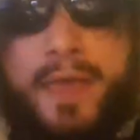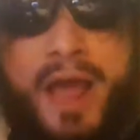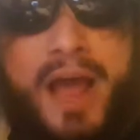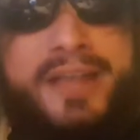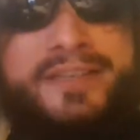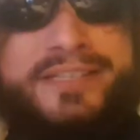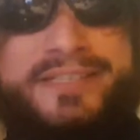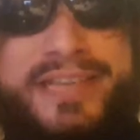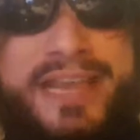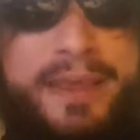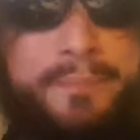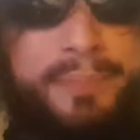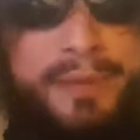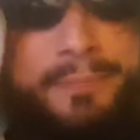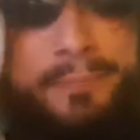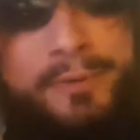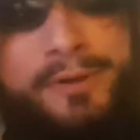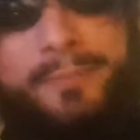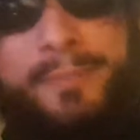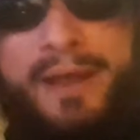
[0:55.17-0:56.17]
I just have
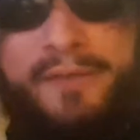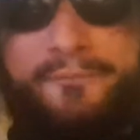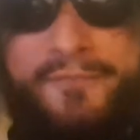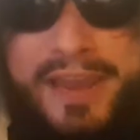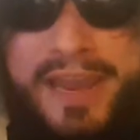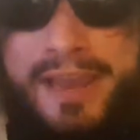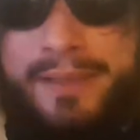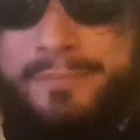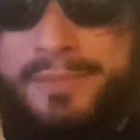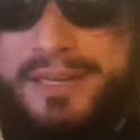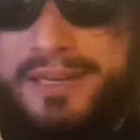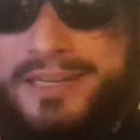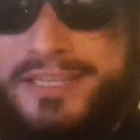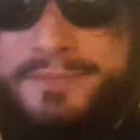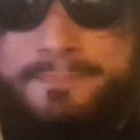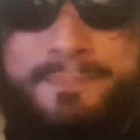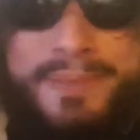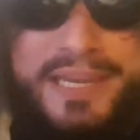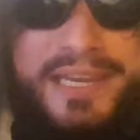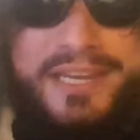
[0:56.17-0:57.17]
people in my family that
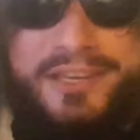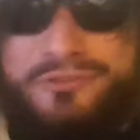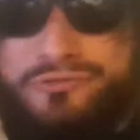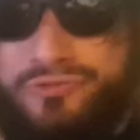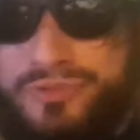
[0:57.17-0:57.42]
speak in